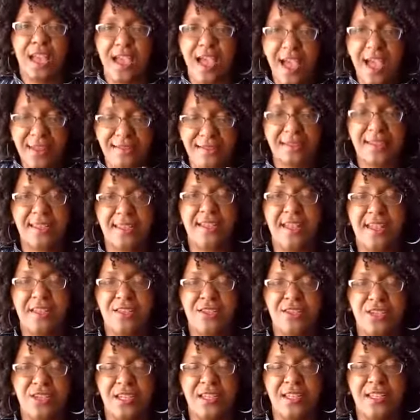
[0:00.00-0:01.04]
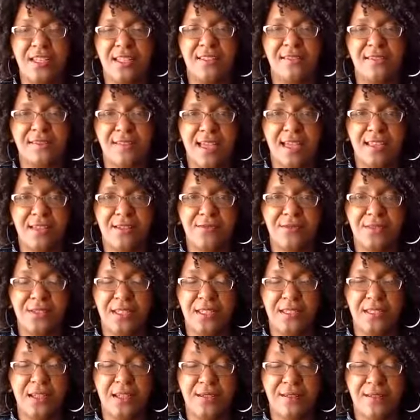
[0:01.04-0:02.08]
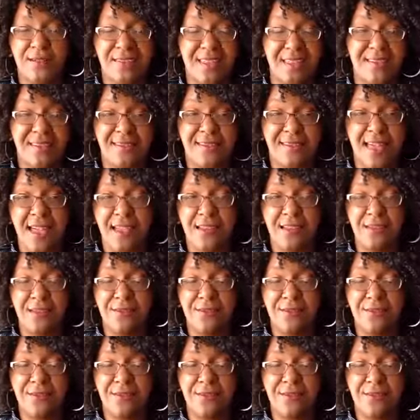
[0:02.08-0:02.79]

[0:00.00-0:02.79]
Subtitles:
as a connection inside of inside